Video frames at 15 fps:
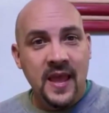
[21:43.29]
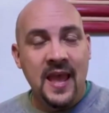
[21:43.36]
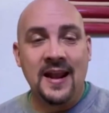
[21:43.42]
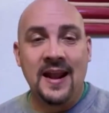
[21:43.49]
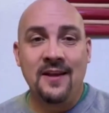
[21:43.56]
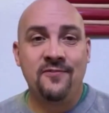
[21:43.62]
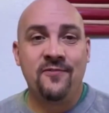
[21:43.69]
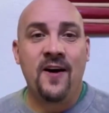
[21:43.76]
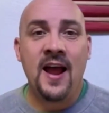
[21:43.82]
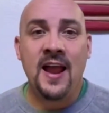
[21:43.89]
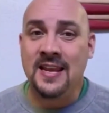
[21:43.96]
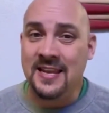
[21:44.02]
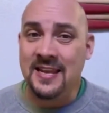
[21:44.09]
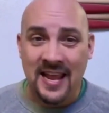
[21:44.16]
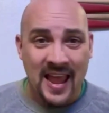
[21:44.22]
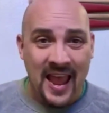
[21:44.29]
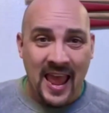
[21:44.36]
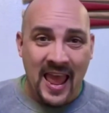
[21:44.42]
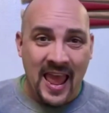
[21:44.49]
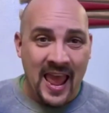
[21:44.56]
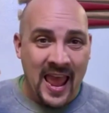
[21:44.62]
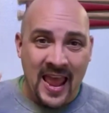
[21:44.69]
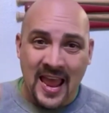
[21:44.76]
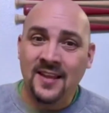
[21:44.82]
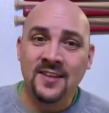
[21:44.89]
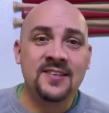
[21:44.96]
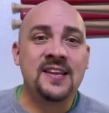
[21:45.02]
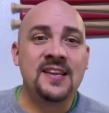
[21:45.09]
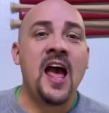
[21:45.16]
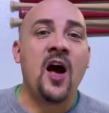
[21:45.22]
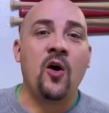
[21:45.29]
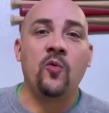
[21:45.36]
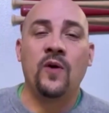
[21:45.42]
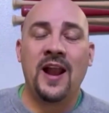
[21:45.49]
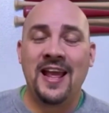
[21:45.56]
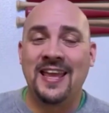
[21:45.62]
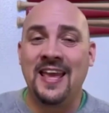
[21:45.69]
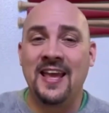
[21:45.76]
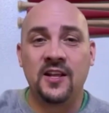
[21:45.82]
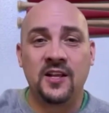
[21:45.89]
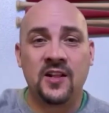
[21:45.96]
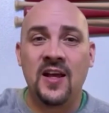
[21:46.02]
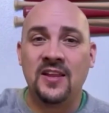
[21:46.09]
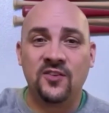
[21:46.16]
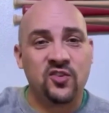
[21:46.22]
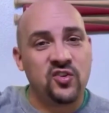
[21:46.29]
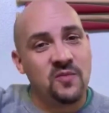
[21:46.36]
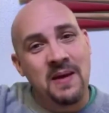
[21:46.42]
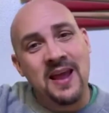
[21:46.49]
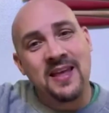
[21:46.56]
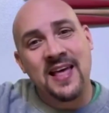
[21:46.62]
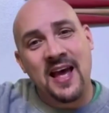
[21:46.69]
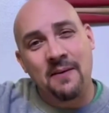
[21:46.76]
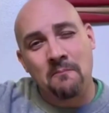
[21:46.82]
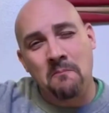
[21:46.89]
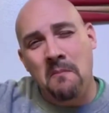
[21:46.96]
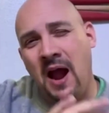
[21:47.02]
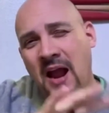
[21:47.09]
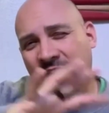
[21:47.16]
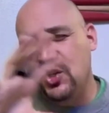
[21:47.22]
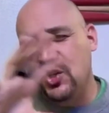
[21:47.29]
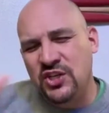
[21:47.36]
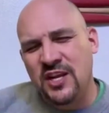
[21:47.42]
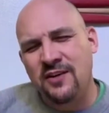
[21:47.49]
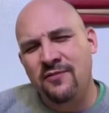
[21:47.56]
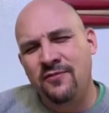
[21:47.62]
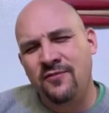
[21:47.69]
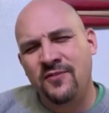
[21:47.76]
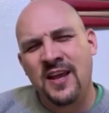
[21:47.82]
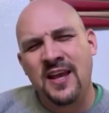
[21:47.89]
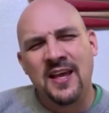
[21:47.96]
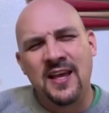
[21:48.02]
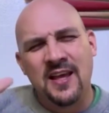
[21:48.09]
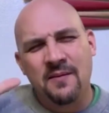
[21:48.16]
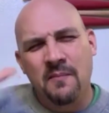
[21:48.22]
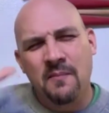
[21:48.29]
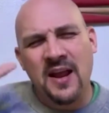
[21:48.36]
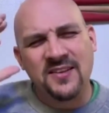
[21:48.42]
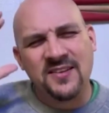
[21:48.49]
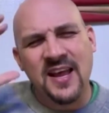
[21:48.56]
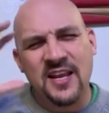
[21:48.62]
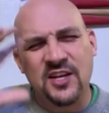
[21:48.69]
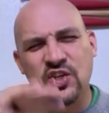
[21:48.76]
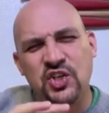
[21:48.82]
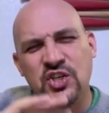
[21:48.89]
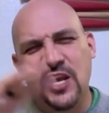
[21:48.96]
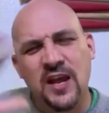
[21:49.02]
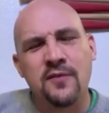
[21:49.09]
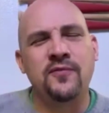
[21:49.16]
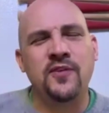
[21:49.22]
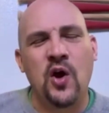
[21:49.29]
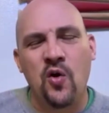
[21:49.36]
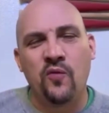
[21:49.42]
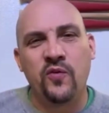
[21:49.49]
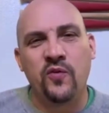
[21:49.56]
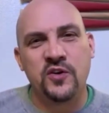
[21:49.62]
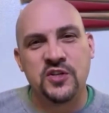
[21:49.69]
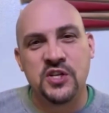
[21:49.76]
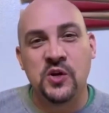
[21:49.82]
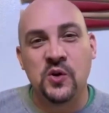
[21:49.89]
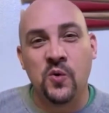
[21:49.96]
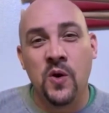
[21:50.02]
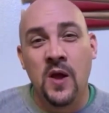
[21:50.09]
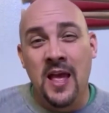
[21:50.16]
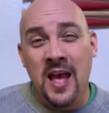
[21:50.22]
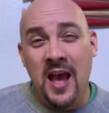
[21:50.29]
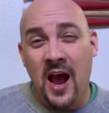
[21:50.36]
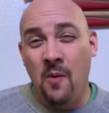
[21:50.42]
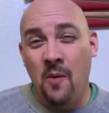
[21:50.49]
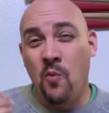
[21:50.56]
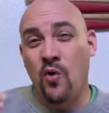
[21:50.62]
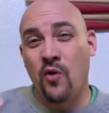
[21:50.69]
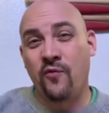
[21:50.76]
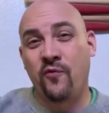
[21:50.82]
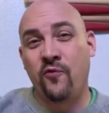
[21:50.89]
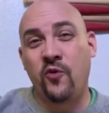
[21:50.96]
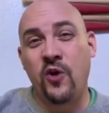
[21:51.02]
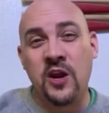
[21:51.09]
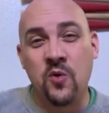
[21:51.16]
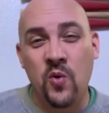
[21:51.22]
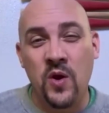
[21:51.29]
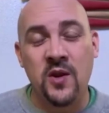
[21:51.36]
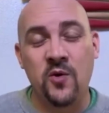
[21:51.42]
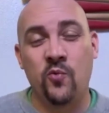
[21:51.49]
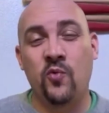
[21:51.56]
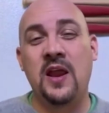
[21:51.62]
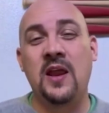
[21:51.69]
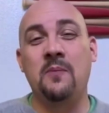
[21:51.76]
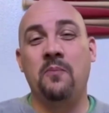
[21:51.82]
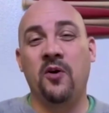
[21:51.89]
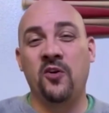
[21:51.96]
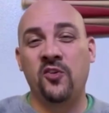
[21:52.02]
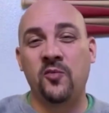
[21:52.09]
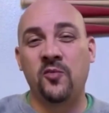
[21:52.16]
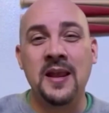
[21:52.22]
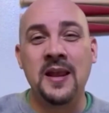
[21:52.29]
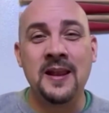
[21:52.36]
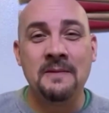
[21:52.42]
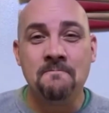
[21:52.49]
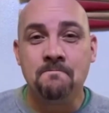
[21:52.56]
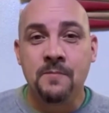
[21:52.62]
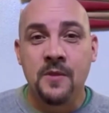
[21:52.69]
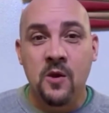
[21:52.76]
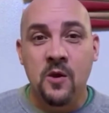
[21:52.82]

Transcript: And I find hands down when I get clients to make that mindset shift over to a more frequent reimbursement,